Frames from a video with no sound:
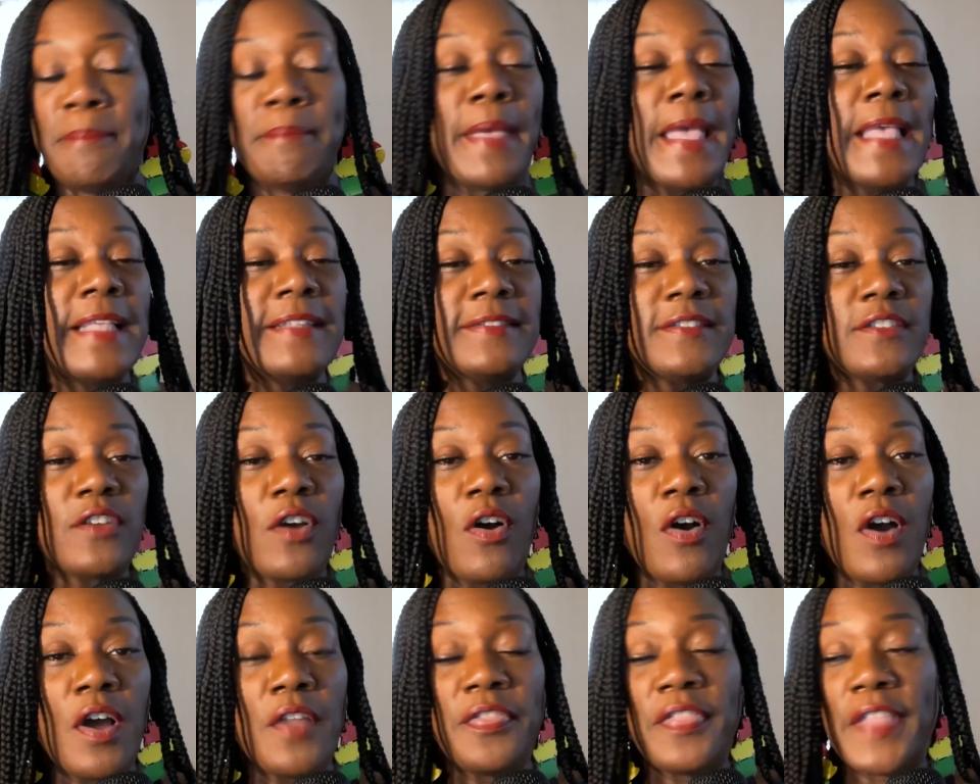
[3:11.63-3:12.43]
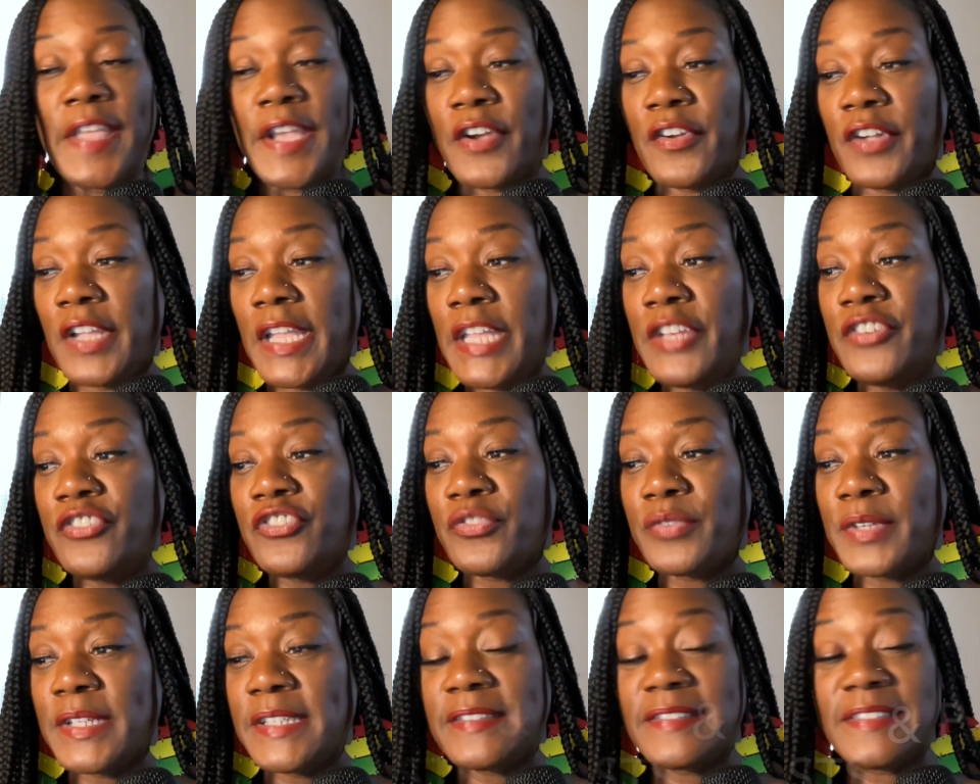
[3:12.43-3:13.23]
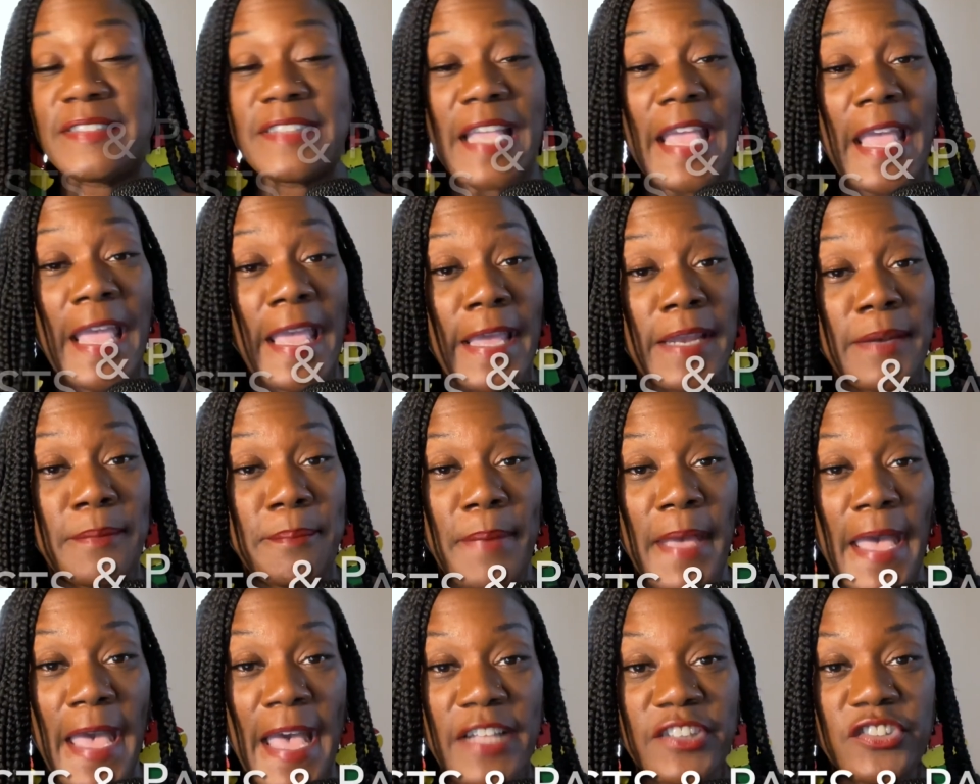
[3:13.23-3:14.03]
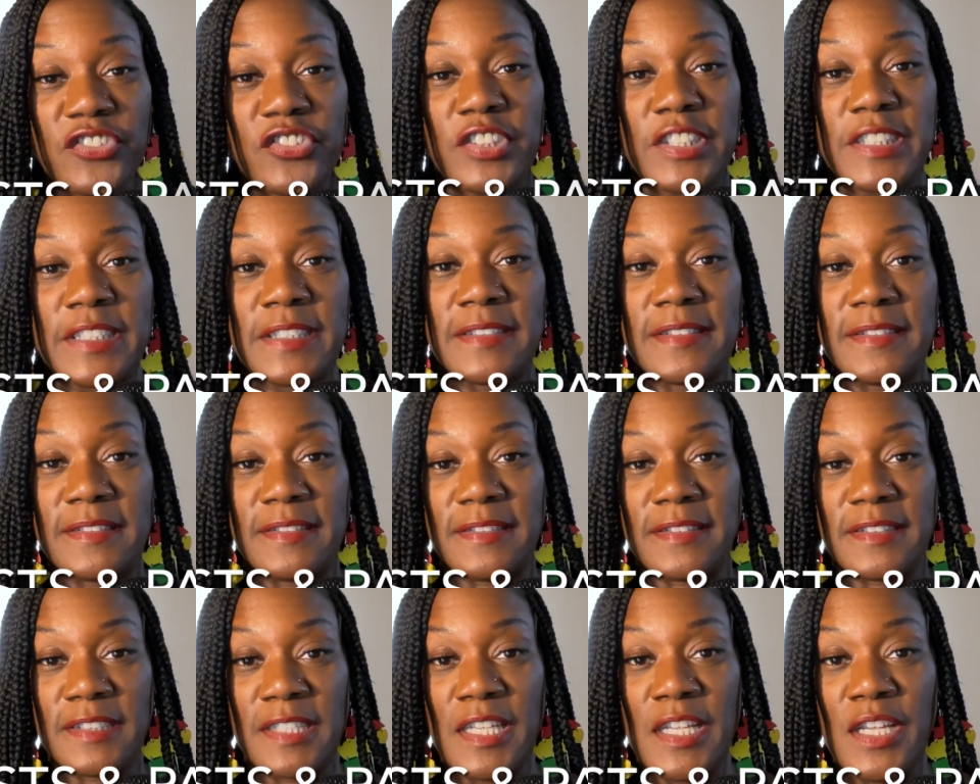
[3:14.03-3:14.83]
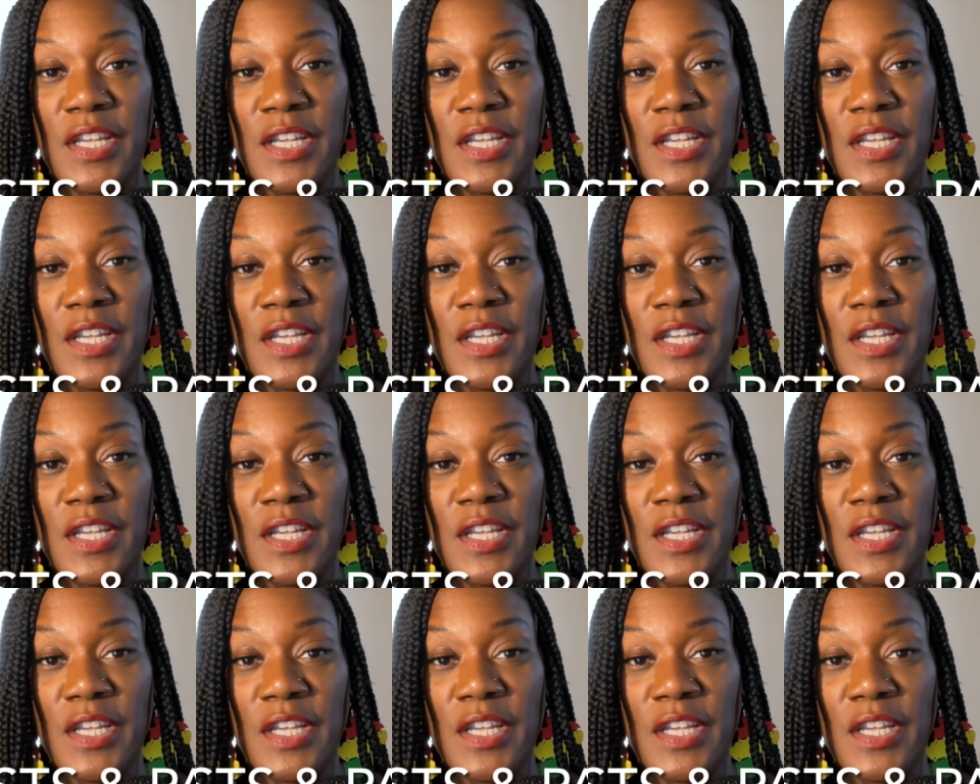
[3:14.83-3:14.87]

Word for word: based on their interests and passions